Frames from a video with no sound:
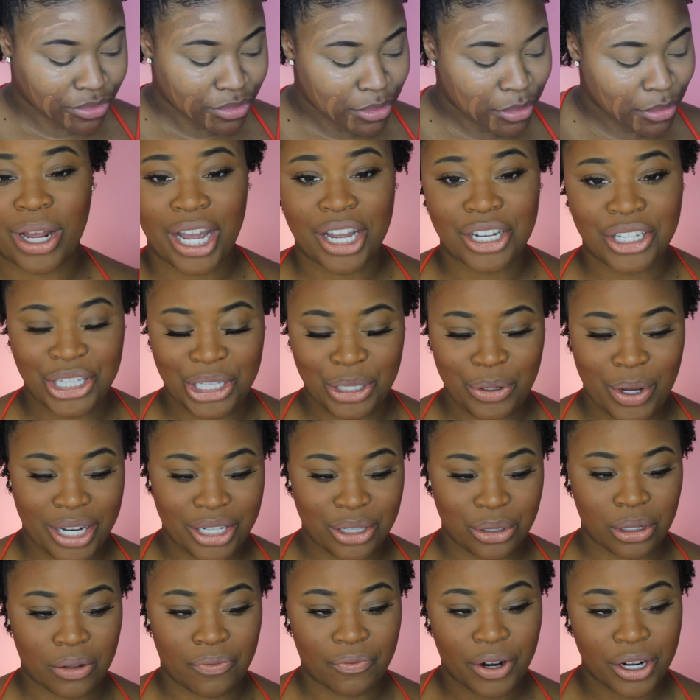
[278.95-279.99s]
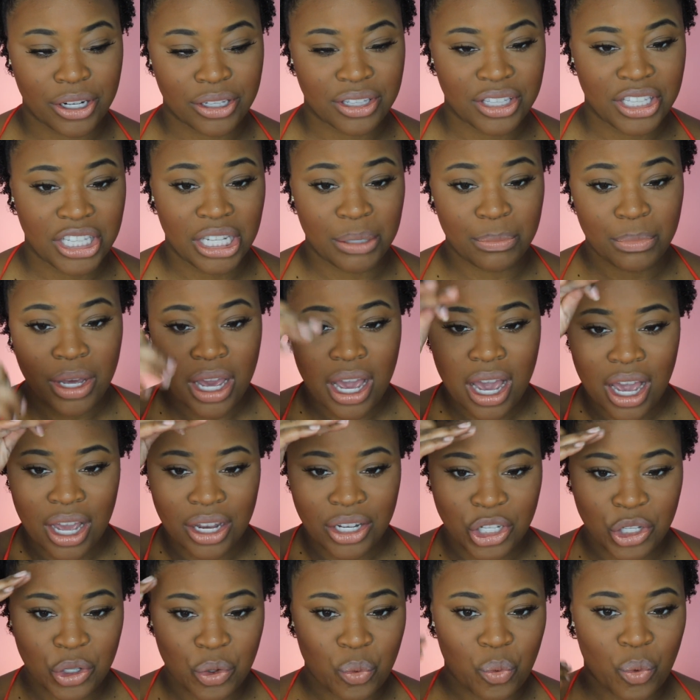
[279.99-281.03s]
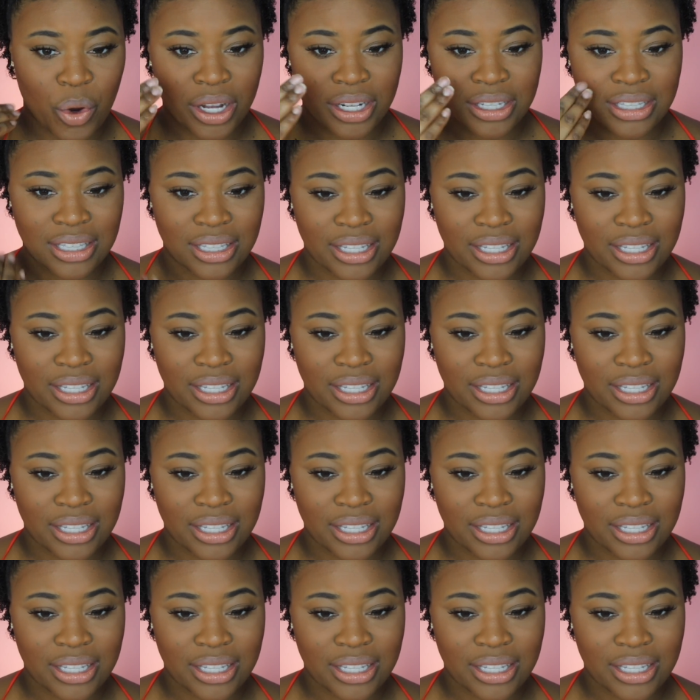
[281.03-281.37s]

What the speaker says: And what I do the first dip, do one